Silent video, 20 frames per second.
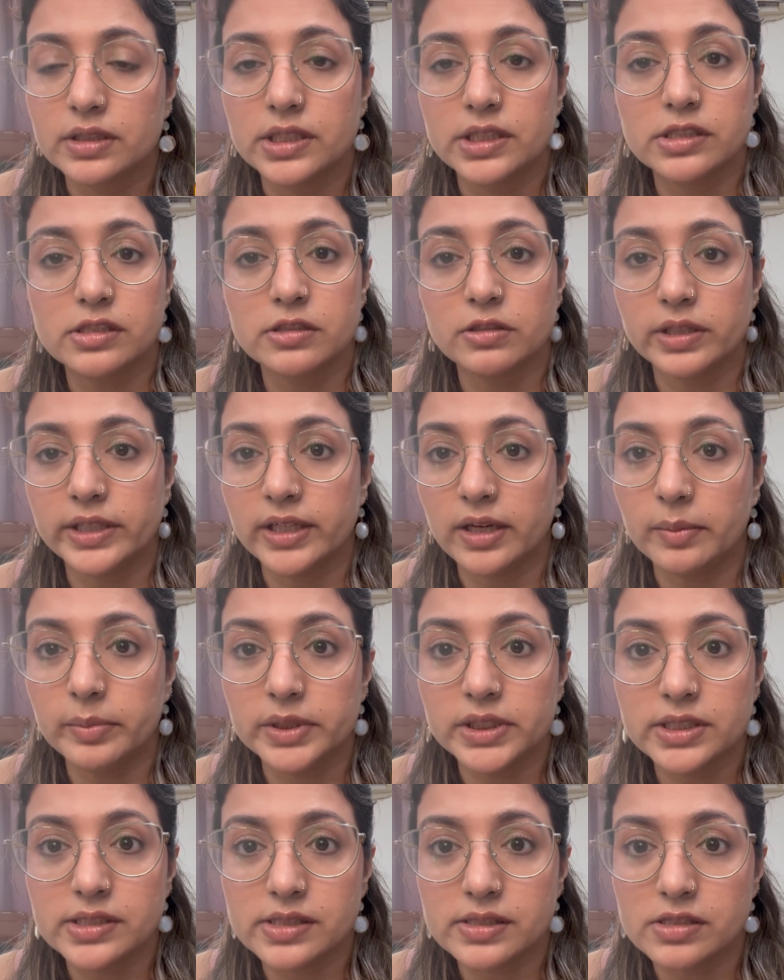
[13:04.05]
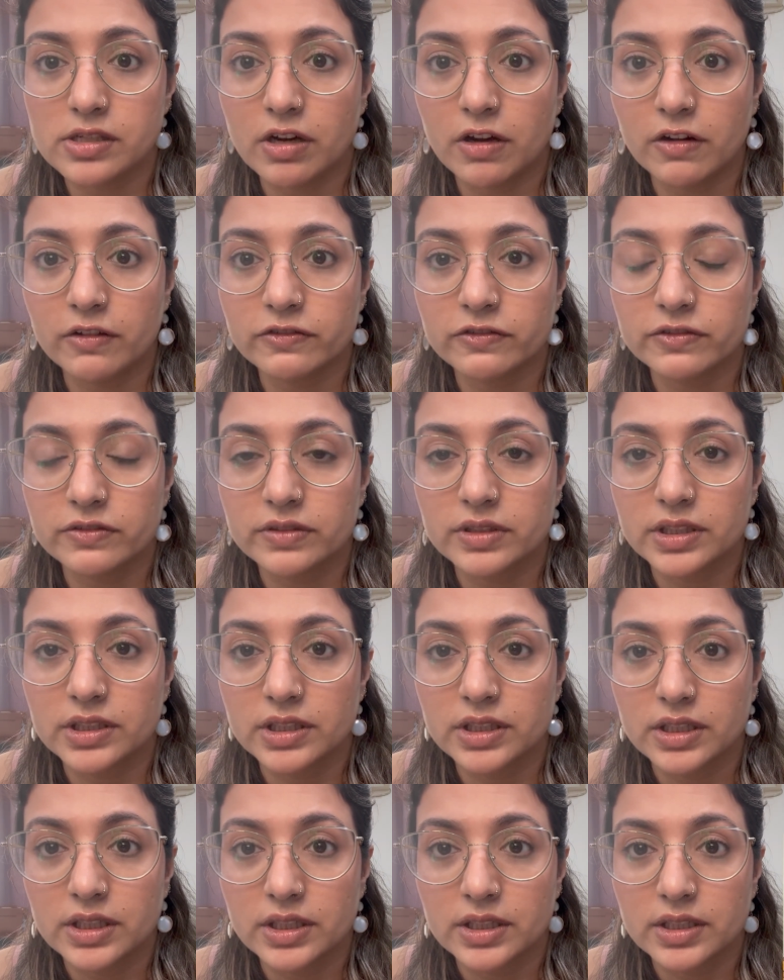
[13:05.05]
is looking up at his staff
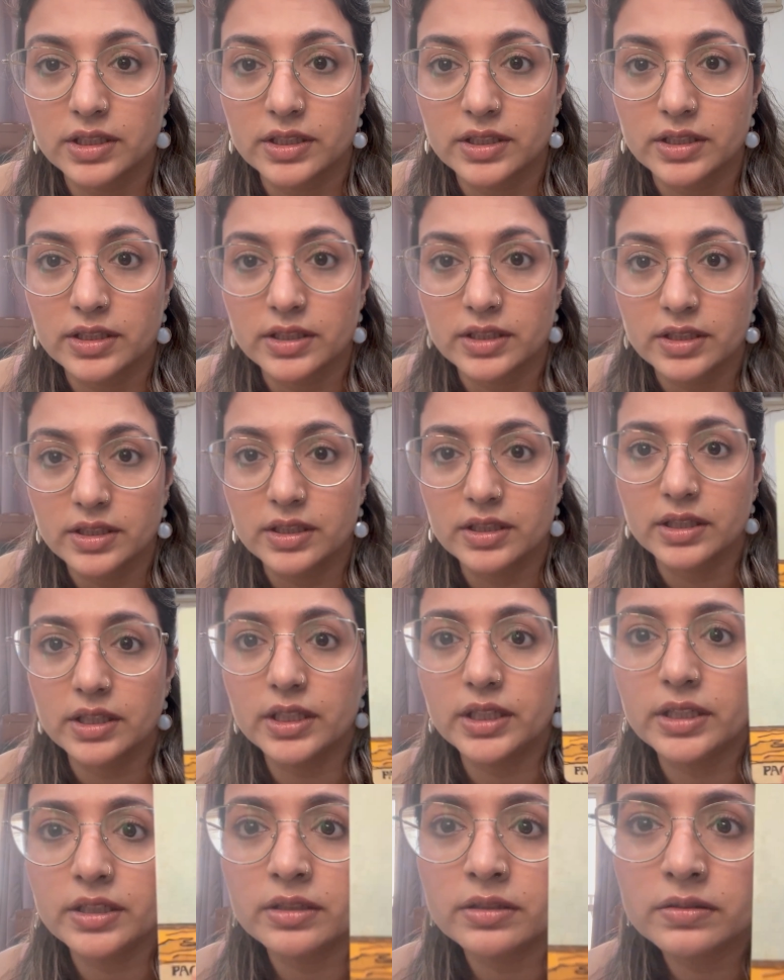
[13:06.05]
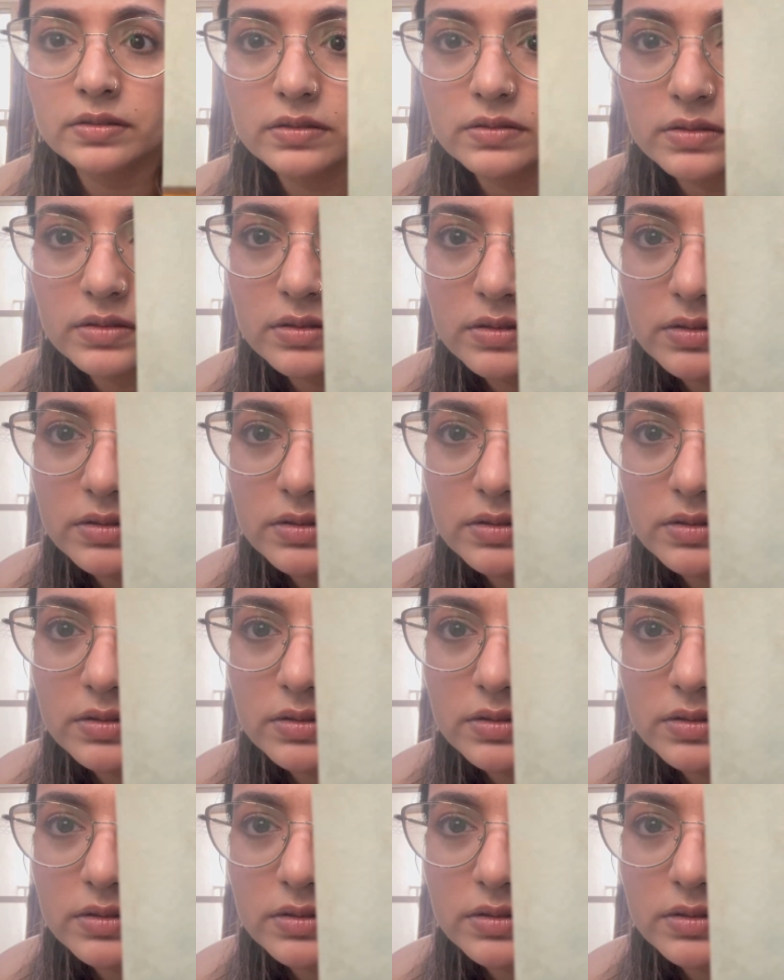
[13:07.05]
in,